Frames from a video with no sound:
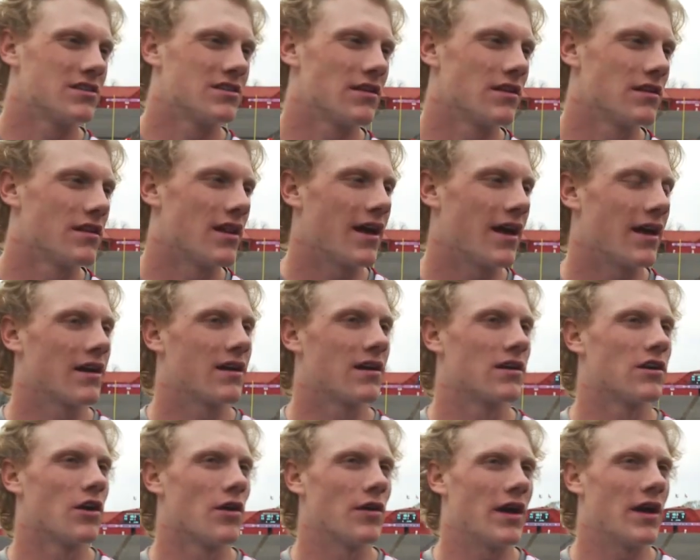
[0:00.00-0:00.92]
It's nothing like
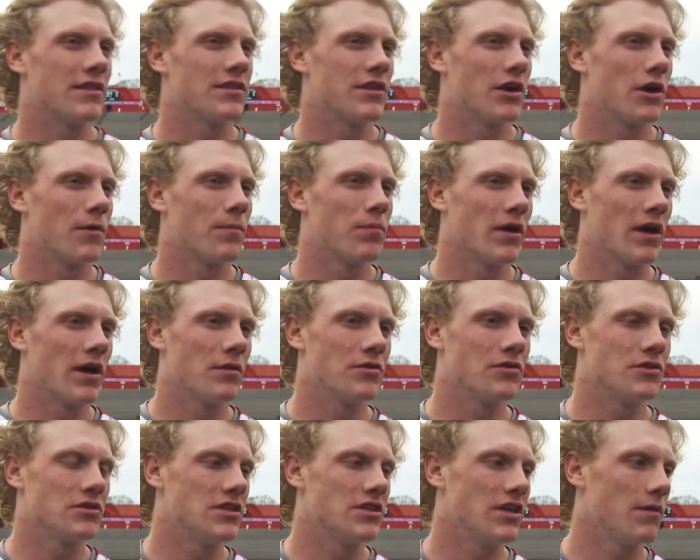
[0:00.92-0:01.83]
going out there, playing
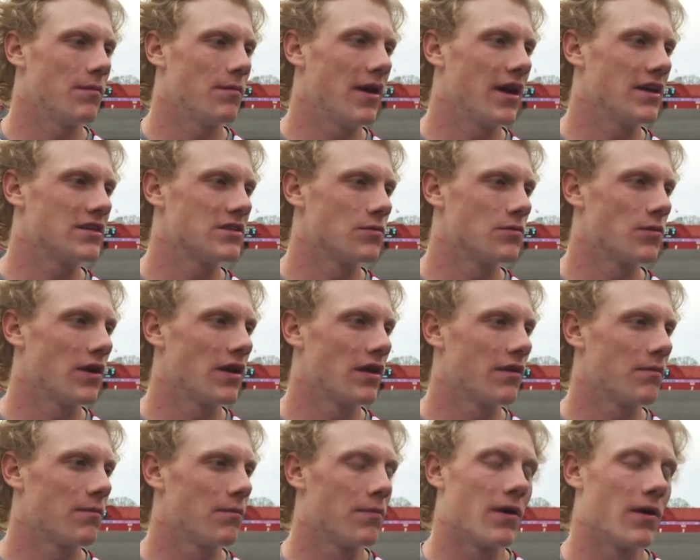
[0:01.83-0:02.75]
with your teammates, and
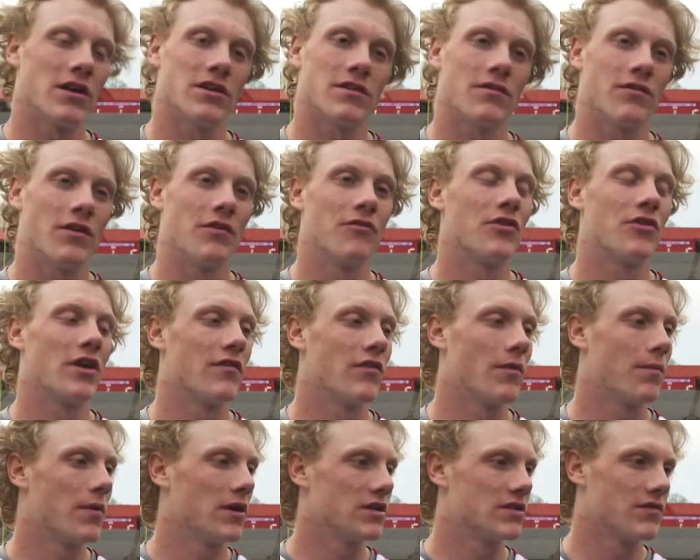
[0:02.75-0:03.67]
winning in front, in front
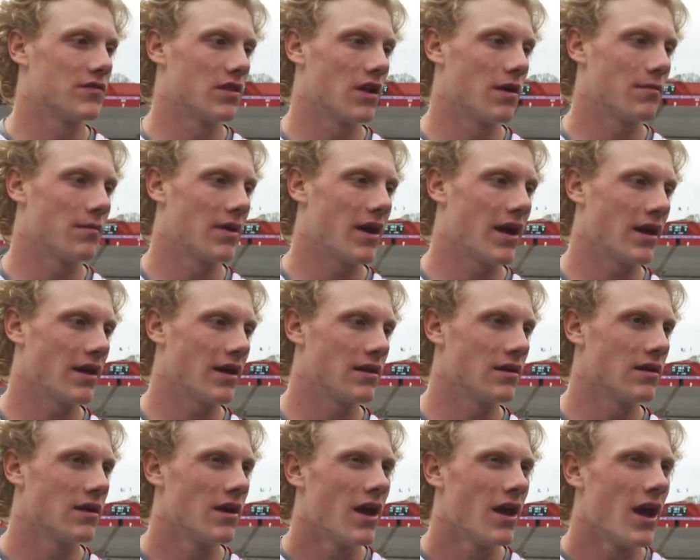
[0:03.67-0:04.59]
of a bunch of alumni
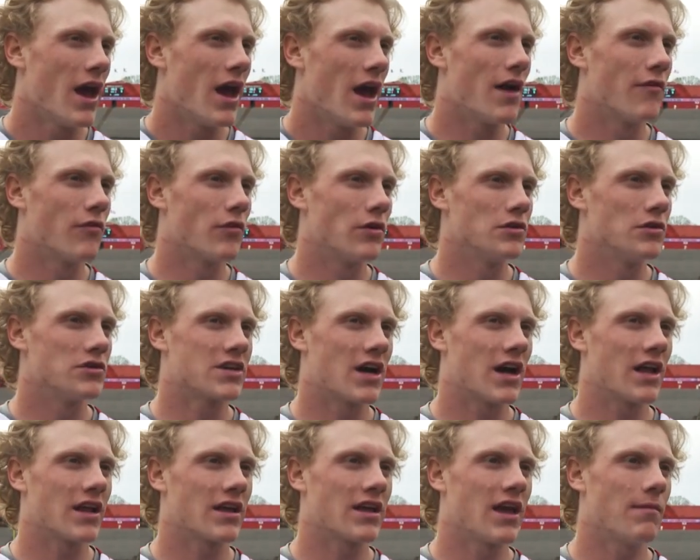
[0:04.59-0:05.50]
and everyone who's
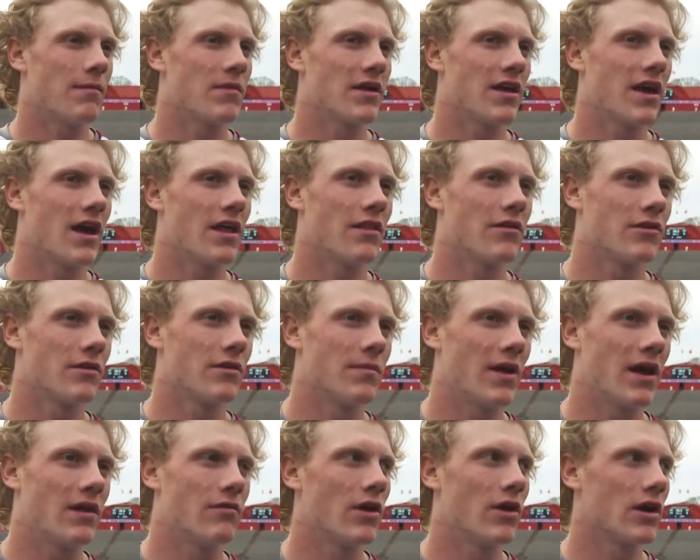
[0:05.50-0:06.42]
kind of came together and
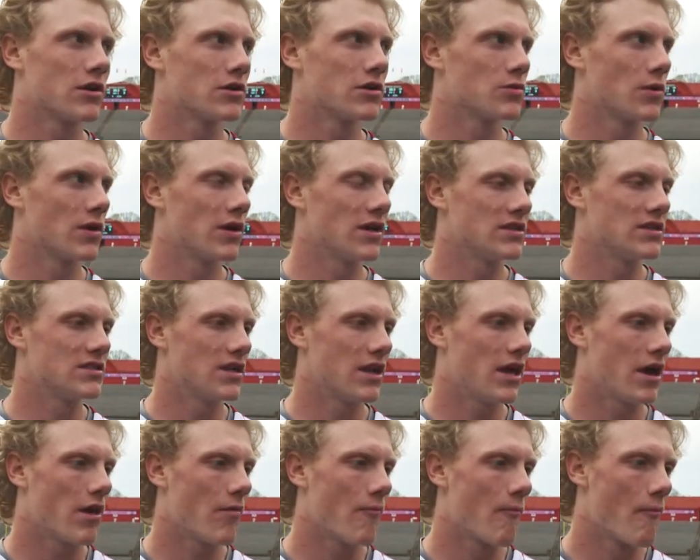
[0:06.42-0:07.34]
made Rutgers what it is
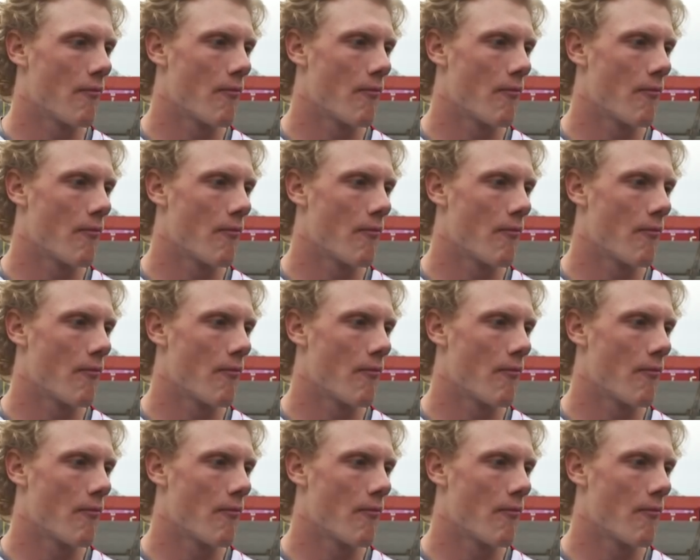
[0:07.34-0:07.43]
today.